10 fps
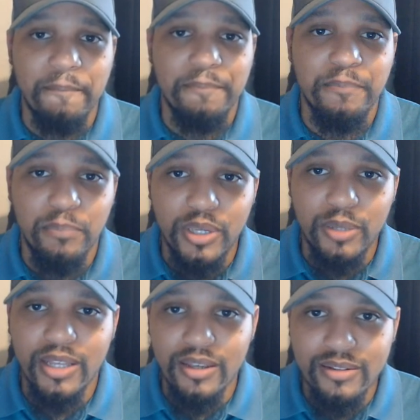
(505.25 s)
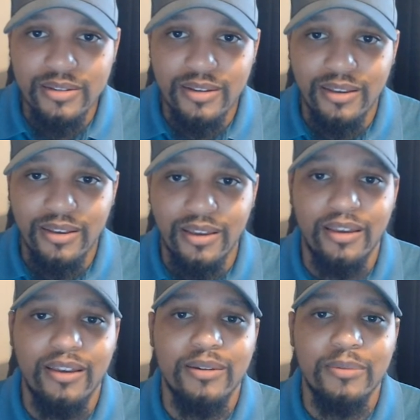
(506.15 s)
be blessed
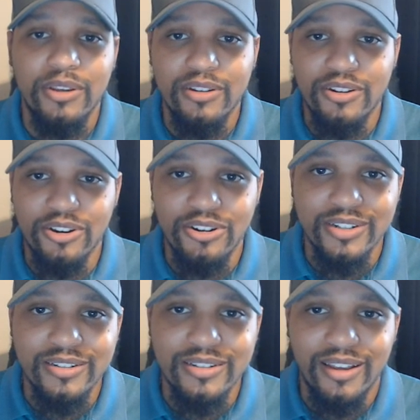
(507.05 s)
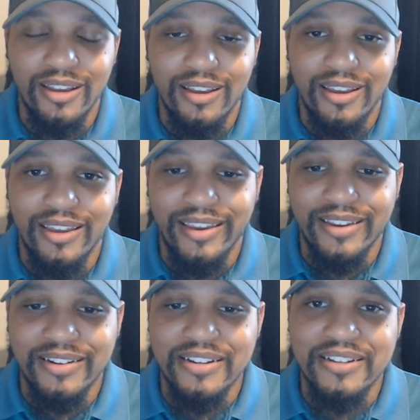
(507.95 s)
and be encouraged,
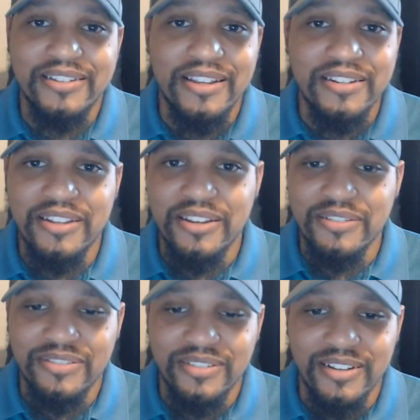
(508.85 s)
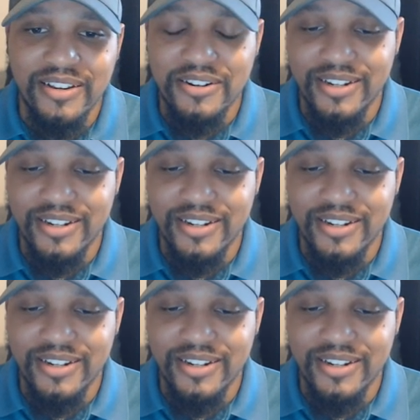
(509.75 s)
and stay safe. All right.